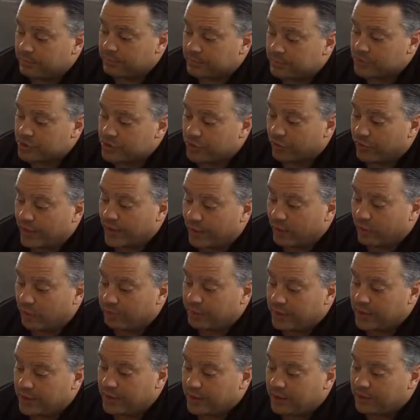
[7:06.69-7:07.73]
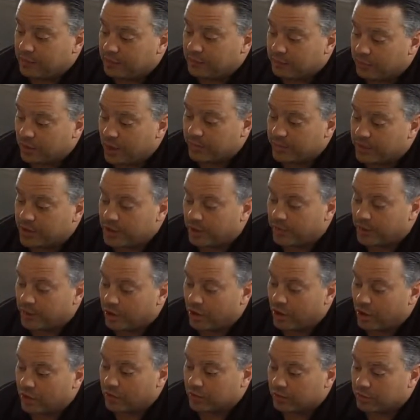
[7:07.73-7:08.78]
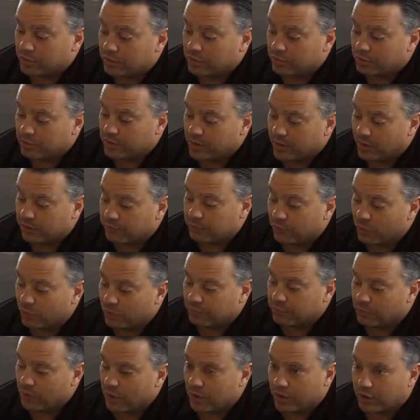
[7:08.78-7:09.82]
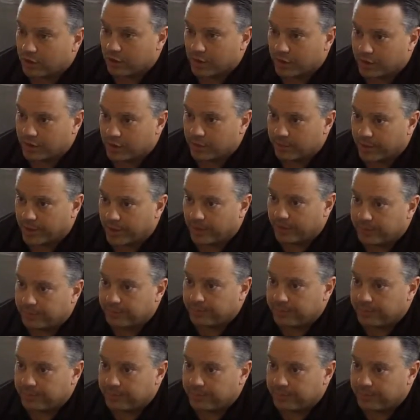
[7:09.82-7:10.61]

So that will would be our fourth product line coming out.